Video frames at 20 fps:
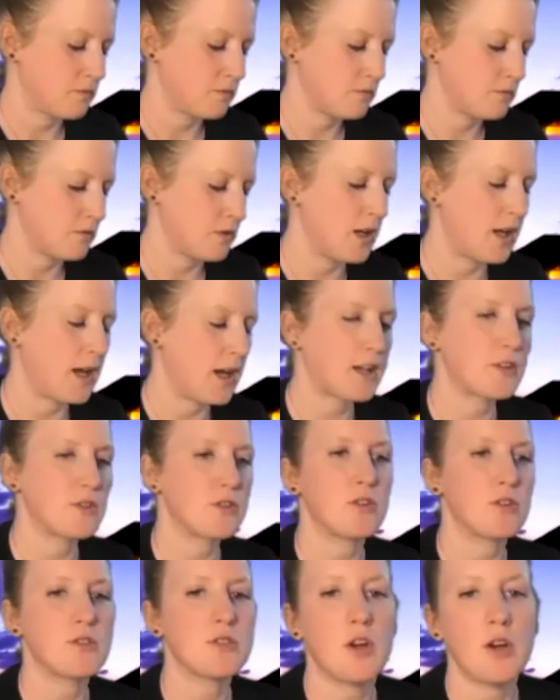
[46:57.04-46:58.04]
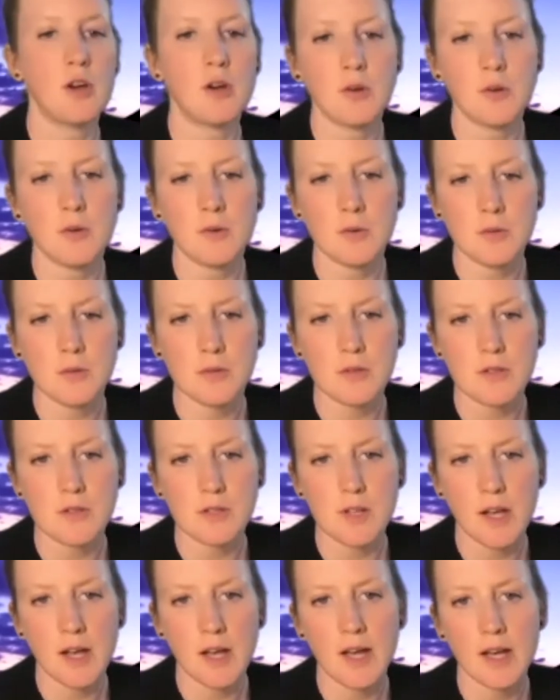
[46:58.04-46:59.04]
Relax your
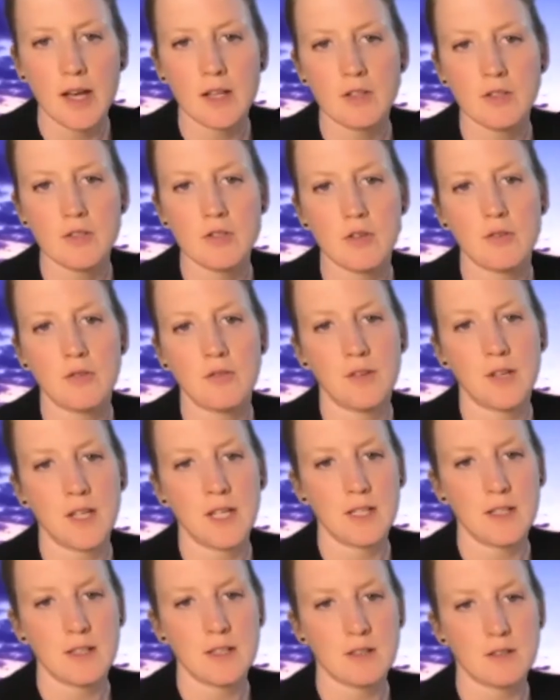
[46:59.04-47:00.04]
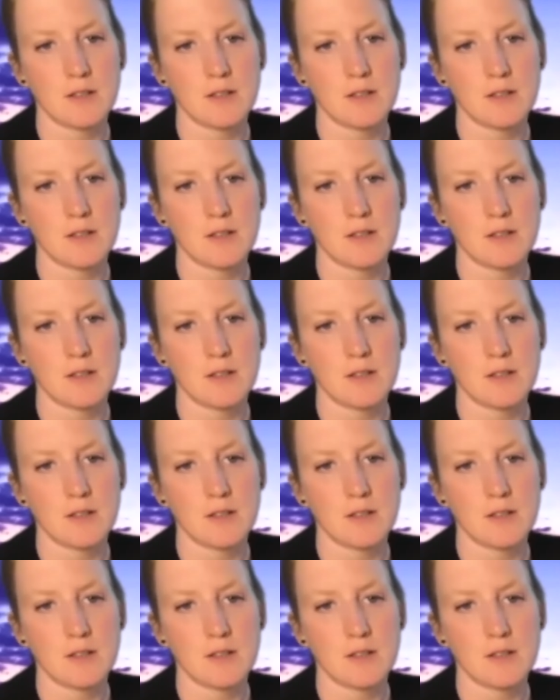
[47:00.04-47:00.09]
toes and your feet.